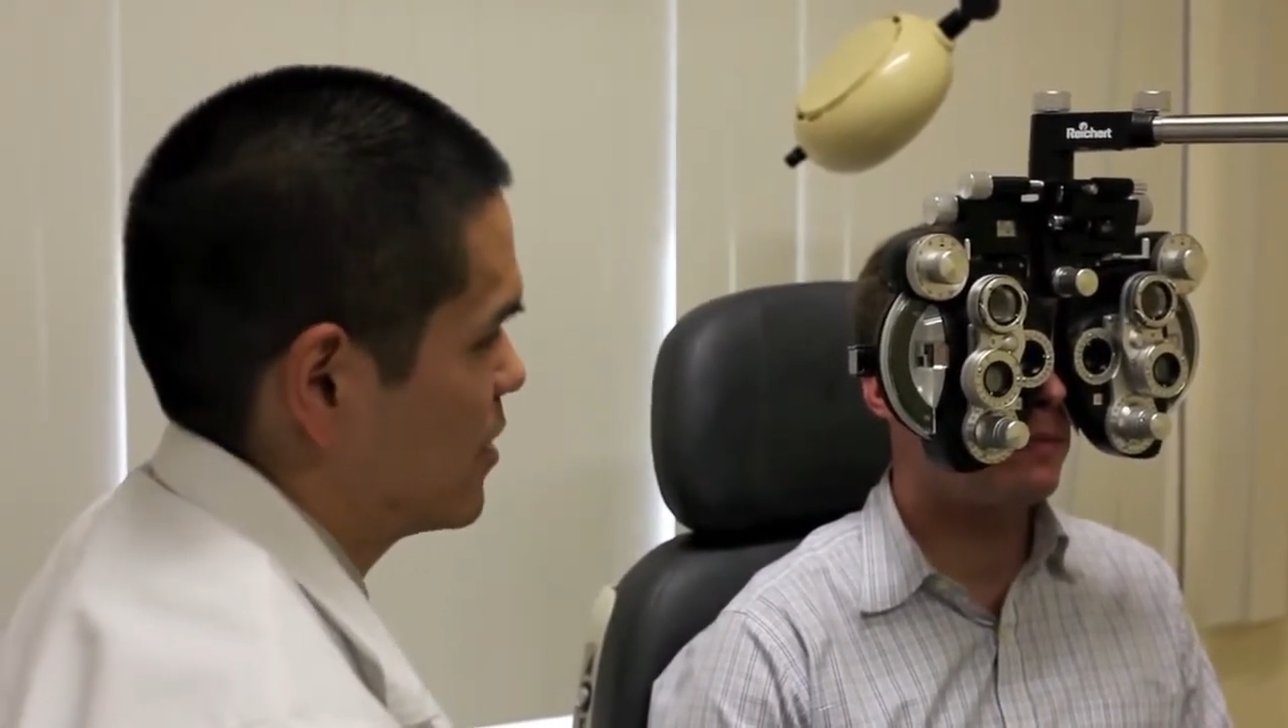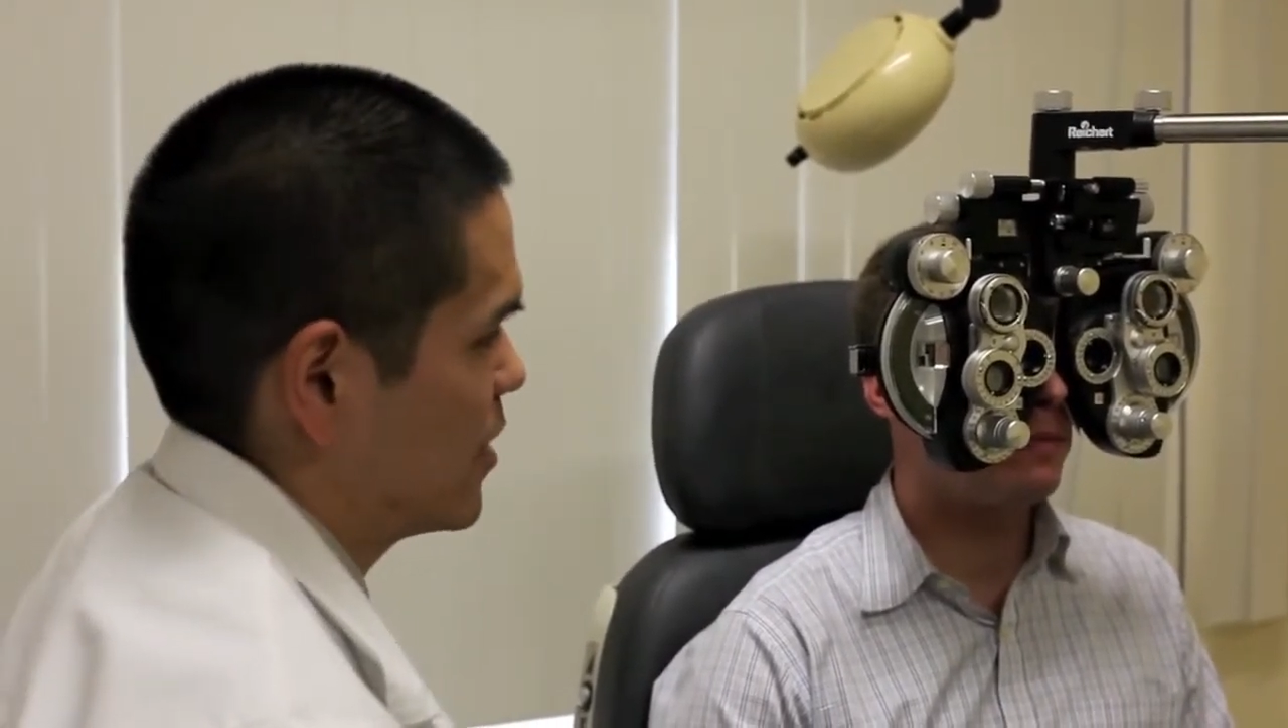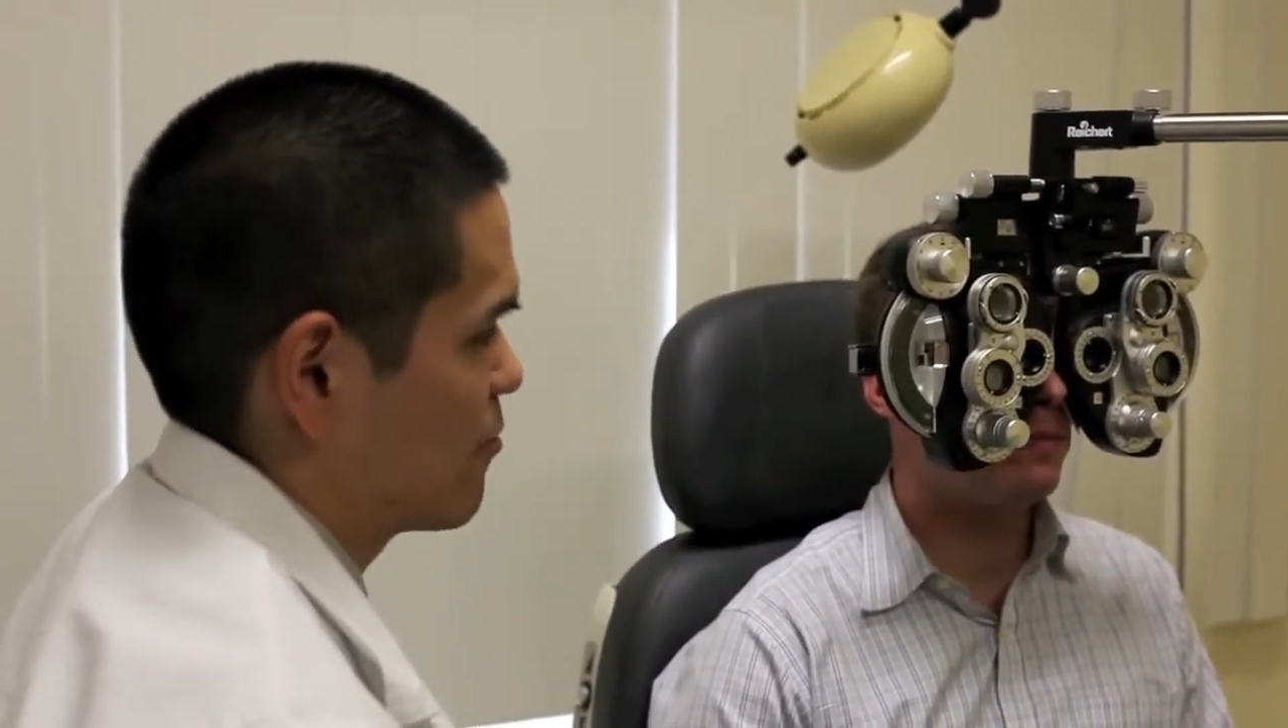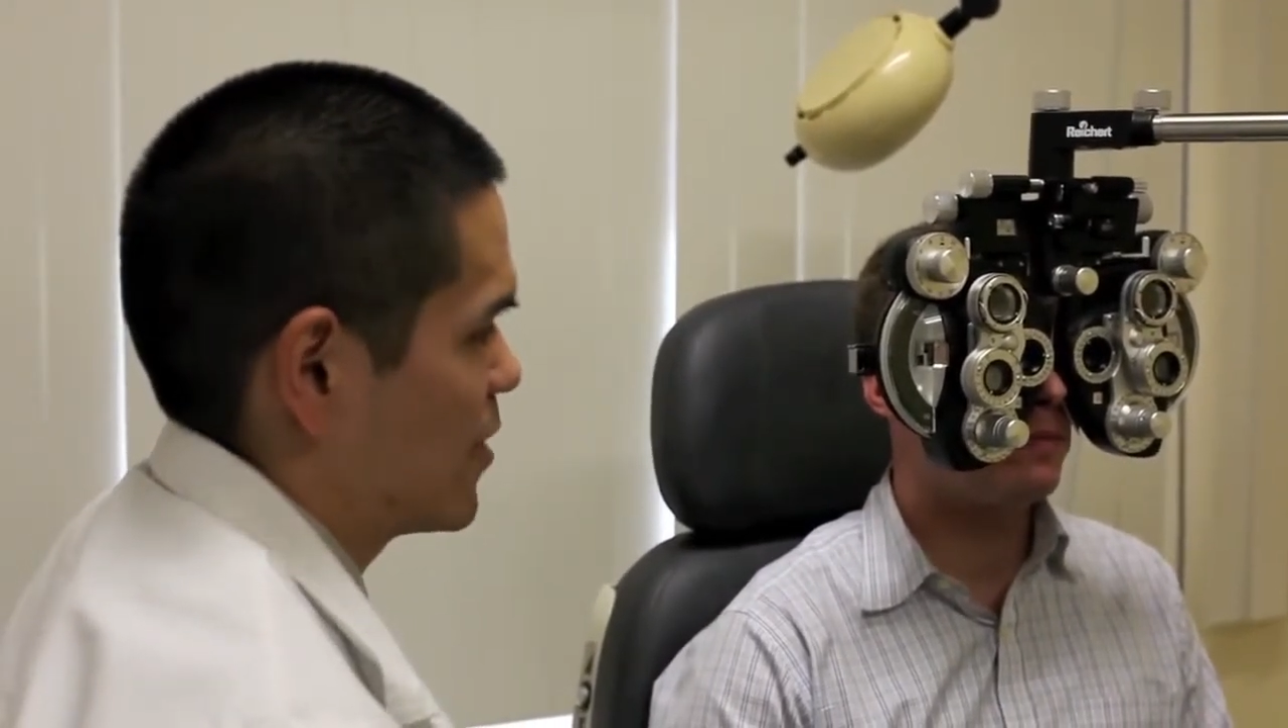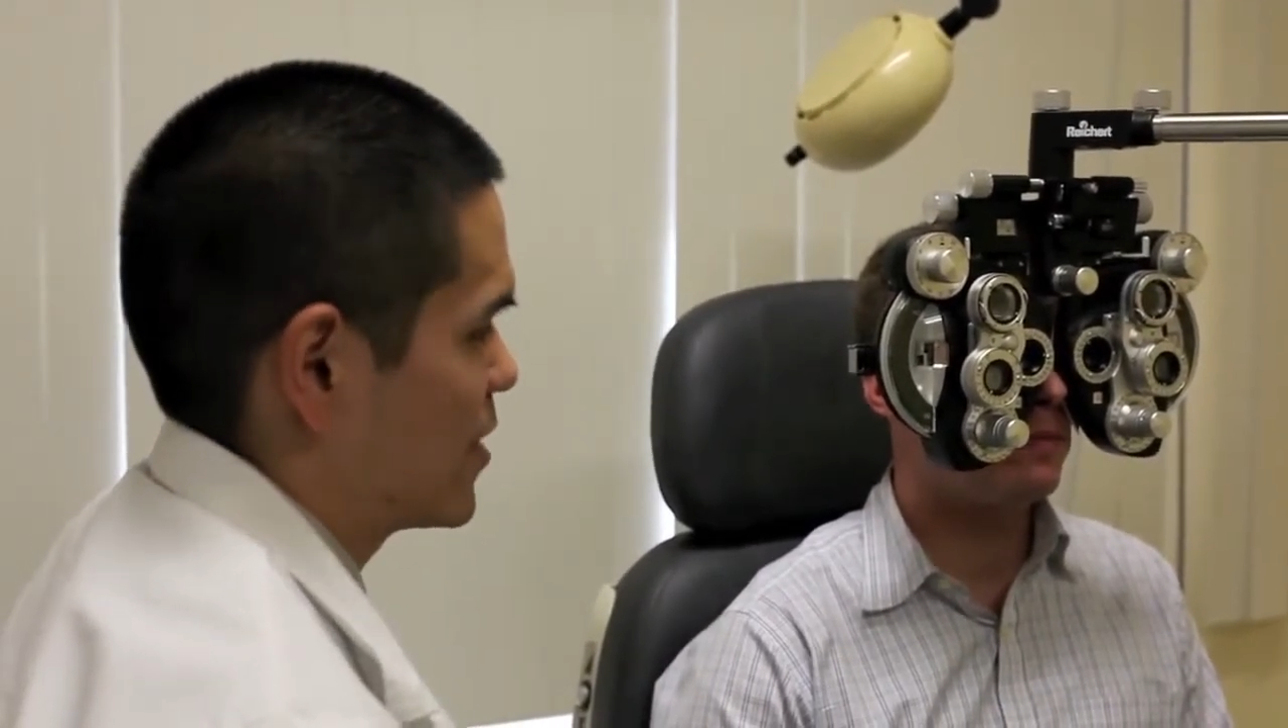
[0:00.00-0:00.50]

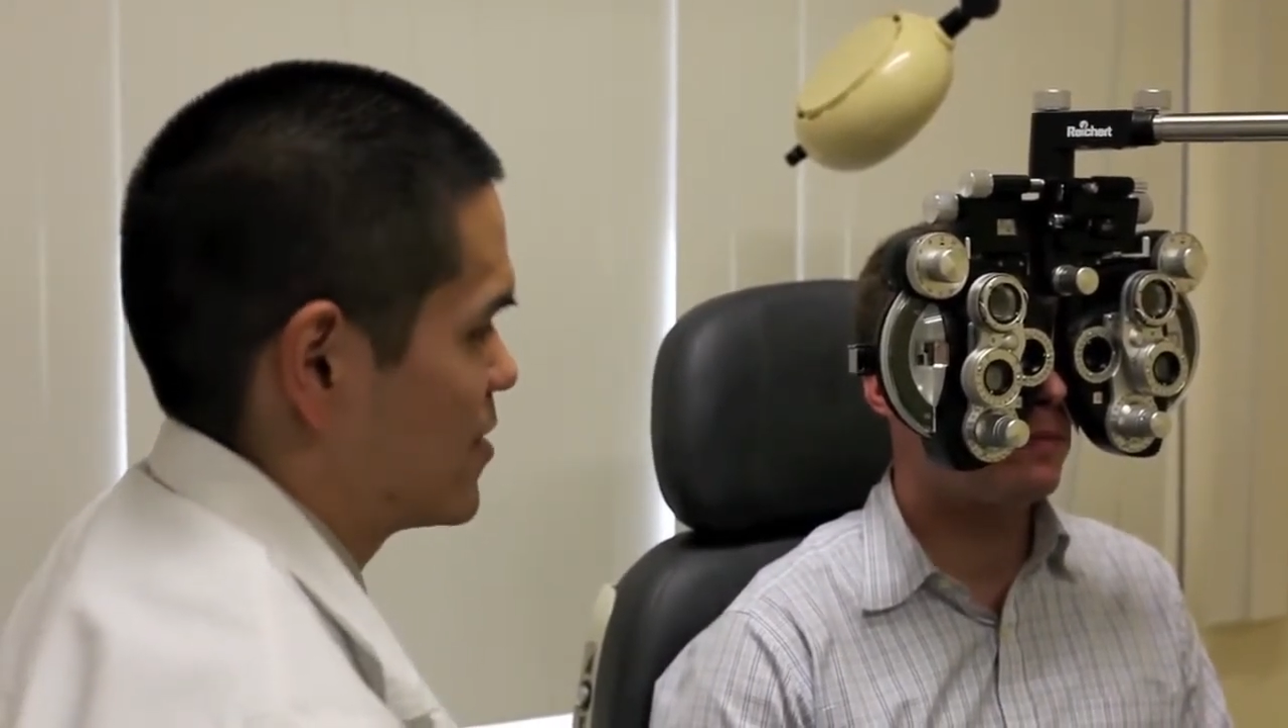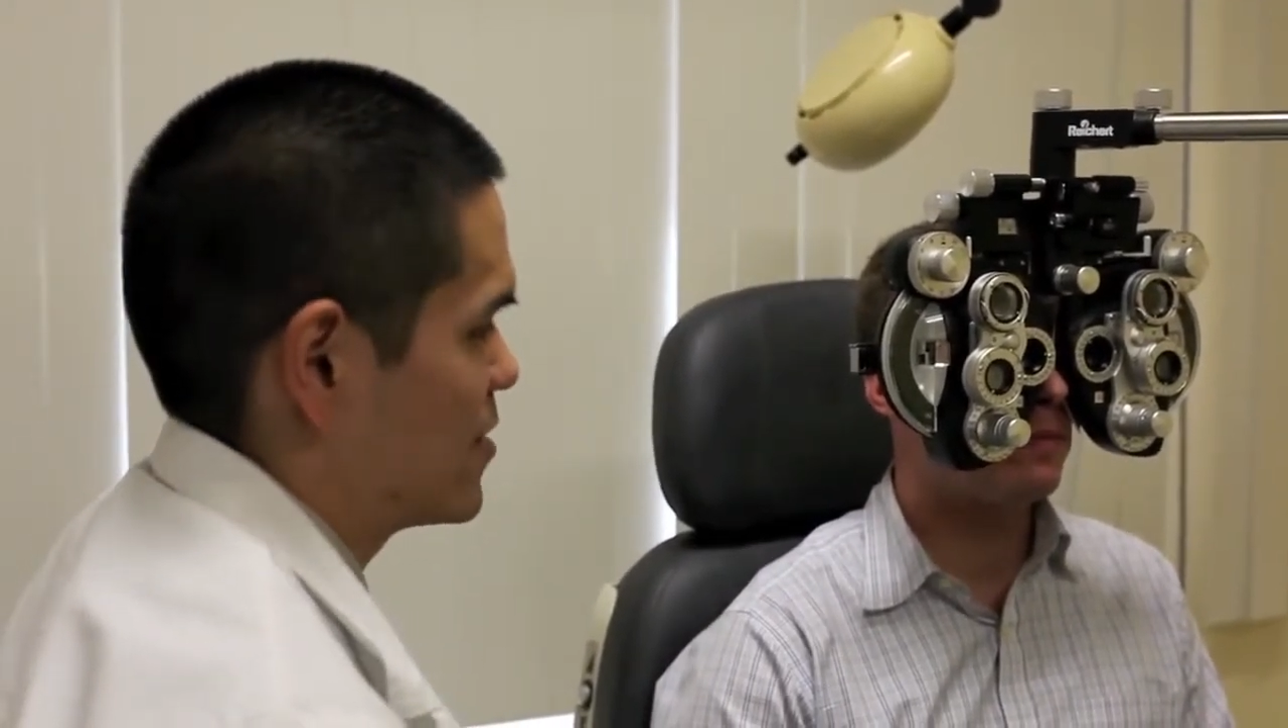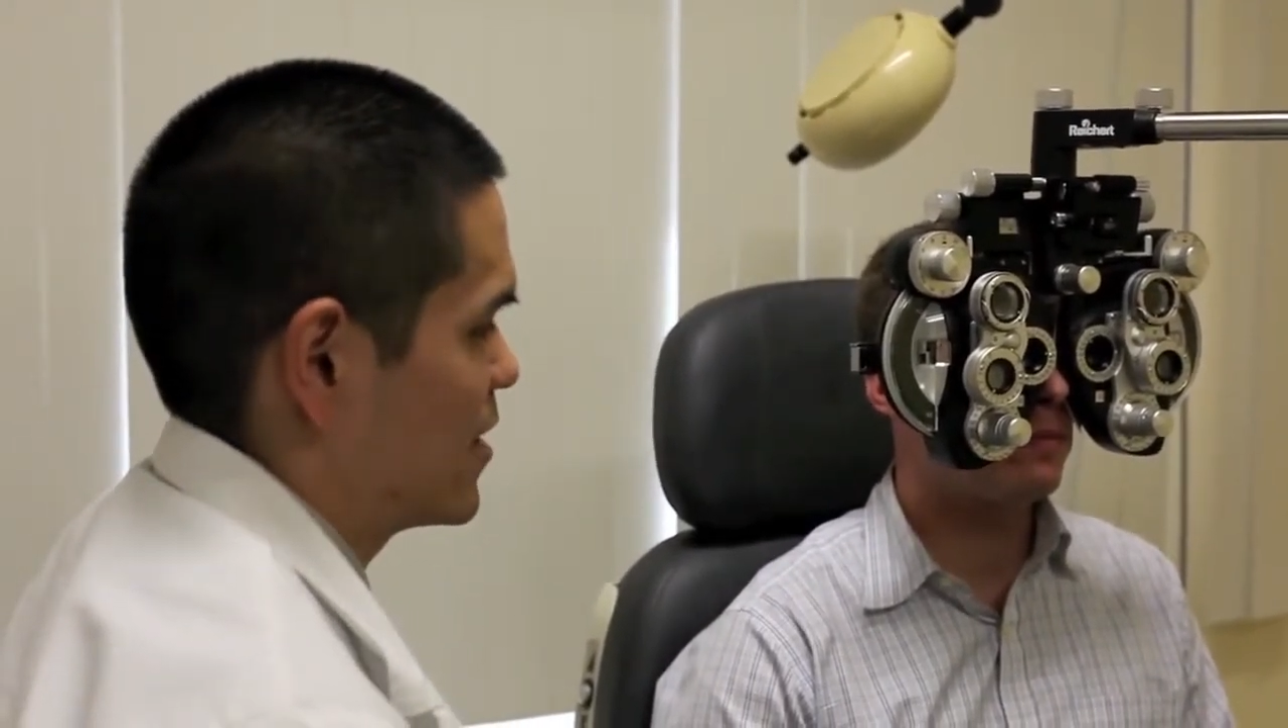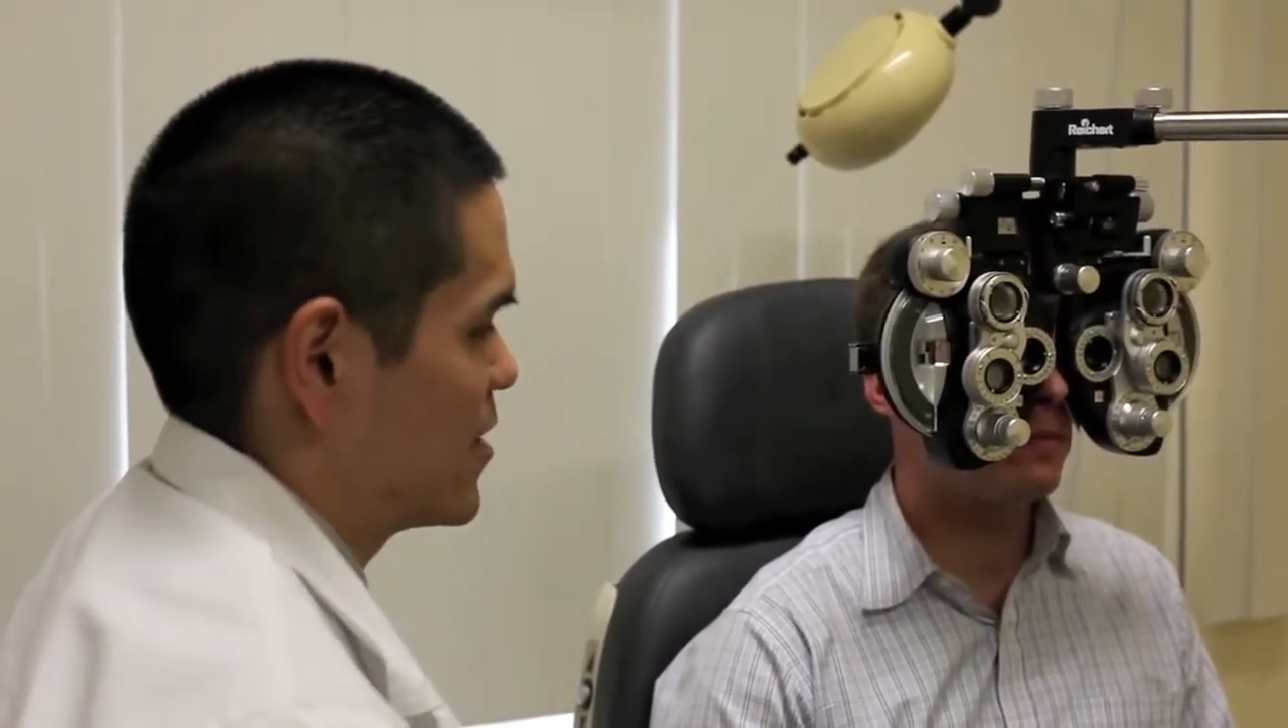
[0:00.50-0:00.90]
And Ryan can see and